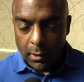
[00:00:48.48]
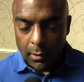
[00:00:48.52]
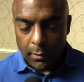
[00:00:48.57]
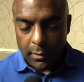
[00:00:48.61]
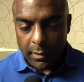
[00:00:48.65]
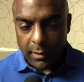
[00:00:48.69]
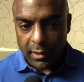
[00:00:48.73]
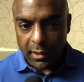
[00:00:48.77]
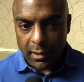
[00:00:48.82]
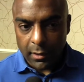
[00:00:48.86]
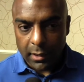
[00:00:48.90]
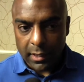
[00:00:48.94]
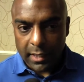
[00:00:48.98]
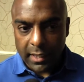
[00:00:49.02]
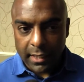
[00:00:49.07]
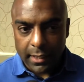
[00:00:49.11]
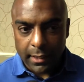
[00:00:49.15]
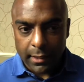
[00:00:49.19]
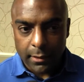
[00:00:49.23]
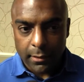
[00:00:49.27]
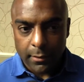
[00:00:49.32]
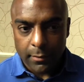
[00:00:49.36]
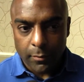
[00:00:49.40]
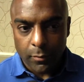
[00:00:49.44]
I think
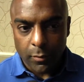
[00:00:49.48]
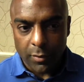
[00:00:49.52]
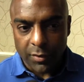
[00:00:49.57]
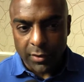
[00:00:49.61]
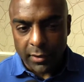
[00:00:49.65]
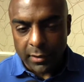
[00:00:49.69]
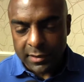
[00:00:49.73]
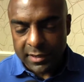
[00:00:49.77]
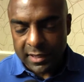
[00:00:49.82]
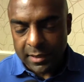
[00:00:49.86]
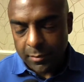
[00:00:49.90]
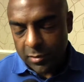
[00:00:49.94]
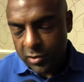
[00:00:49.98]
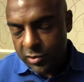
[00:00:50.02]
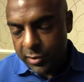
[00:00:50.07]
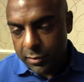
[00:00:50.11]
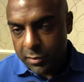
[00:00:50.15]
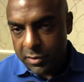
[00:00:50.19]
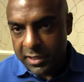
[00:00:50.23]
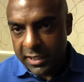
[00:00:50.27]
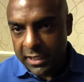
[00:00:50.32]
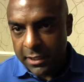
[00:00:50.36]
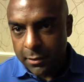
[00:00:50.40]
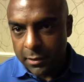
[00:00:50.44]
with our team, there's
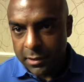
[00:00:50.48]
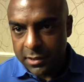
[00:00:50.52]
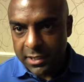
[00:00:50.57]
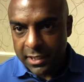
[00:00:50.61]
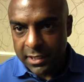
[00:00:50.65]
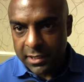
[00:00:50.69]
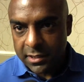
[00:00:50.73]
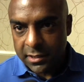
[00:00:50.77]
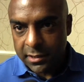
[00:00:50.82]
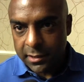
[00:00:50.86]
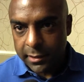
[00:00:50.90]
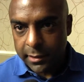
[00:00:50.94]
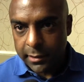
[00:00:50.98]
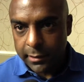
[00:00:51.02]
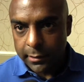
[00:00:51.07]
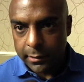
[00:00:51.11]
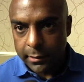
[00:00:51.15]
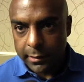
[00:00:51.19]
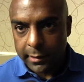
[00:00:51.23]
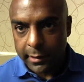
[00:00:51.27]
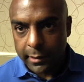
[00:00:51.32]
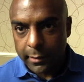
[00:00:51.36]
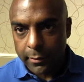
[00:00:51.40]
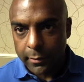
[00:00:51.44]
no secrets as to,
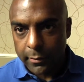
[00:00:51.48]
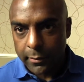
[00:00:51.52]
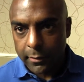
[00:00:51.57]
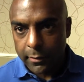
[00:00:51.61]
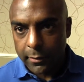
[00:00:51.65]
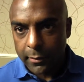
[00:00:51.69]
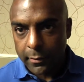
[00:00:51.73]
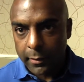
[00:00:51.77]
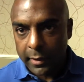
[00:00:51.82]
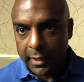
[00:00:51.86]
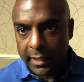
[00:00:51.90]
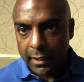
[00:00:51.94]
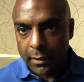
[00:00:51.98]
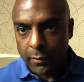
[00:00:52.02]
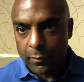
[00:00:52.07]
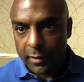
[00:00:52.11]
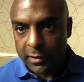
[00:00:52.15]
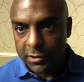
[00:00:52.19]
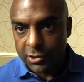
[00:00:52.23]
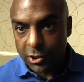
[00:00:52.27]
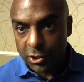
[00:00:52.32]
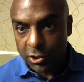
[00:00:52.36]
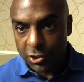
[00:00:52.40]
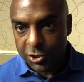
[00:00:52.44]
you know, who kind of
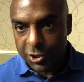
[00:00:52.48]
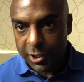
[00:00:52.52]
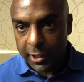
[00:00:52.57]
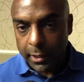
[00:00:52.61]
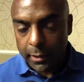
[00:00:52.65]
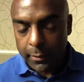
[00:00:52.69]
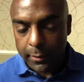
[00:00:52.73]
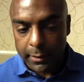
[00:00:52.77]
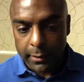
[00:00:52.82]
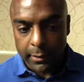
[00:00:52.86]
runs our show.